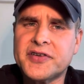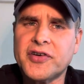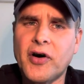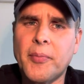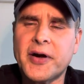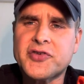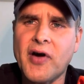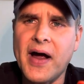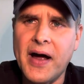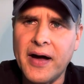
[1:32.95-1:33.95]
So I'm gonna
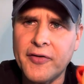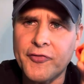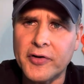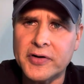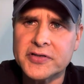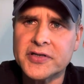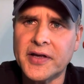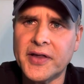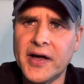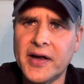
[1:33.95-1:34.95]
try half first,
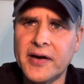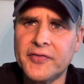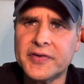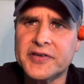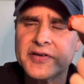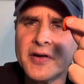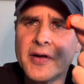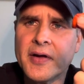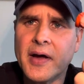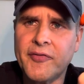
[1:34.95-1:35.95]
and then
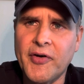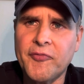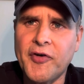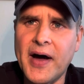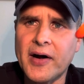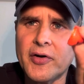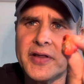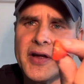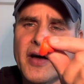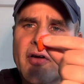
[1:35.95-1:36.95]
if I'm fine, I'll eat
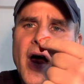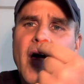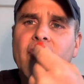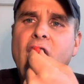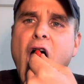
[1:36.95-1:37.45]
the other half.